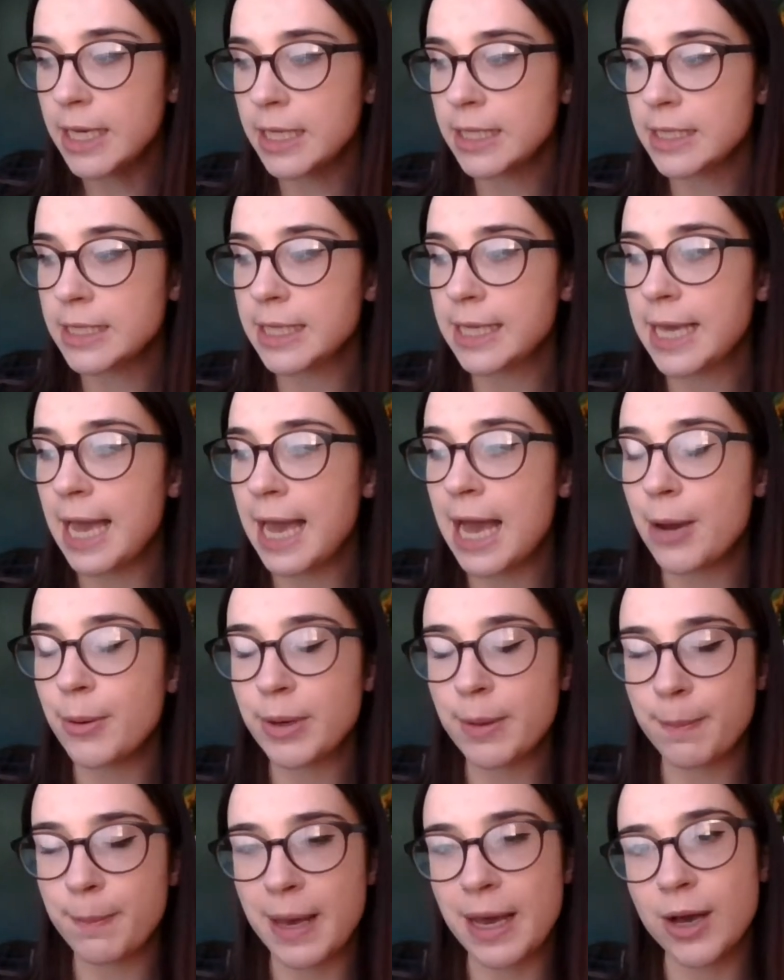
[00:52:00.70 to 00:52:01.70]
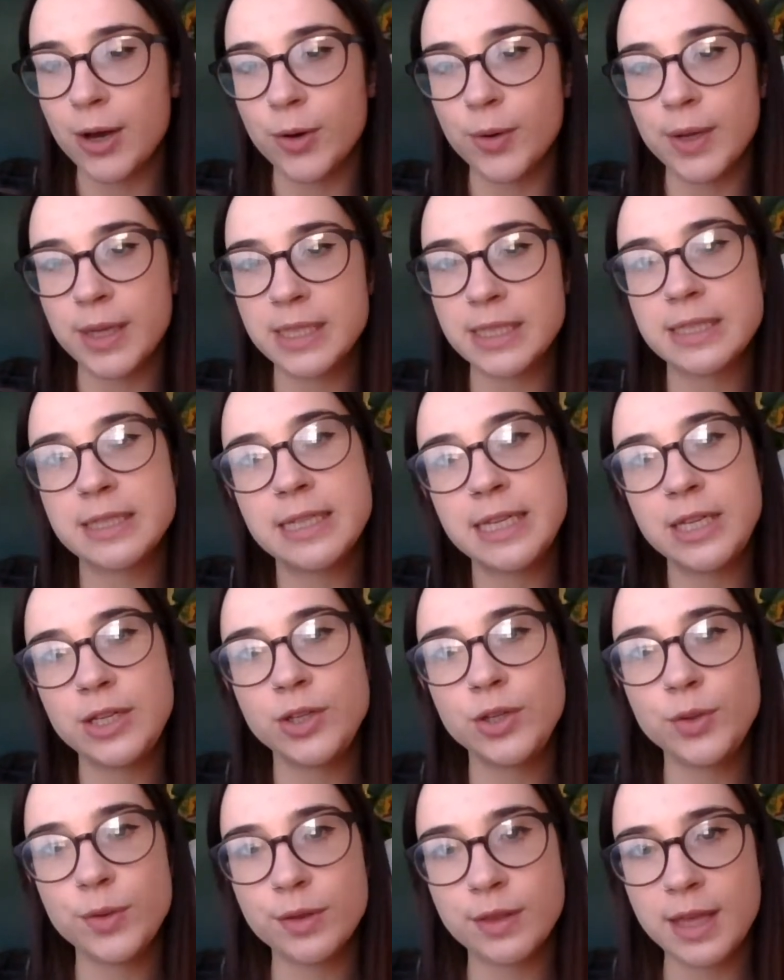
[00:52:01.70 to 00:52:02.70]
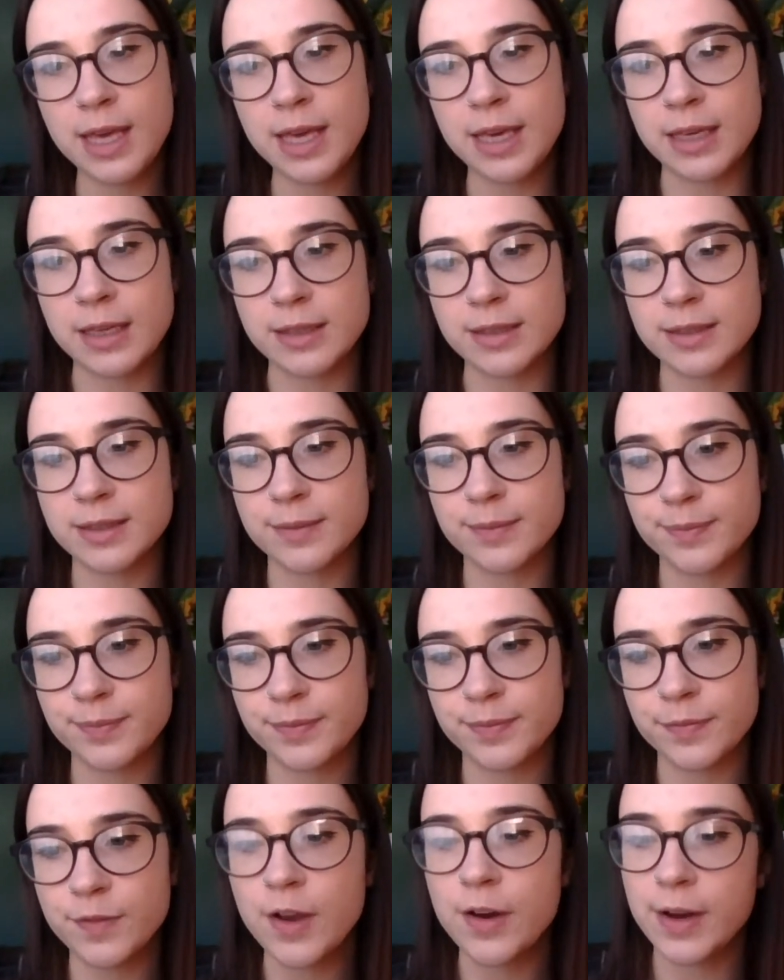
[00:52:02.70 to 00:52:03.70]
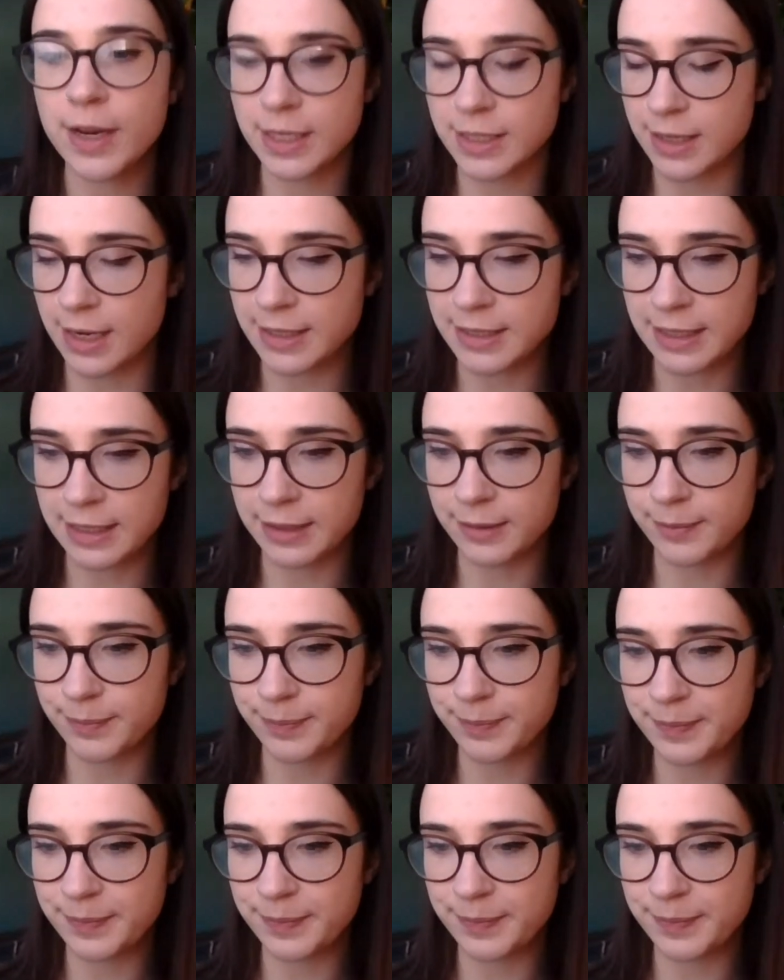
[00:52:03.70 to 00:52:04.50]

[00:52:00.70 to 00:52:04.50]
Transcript: to get out and about and see new things. Very exciting.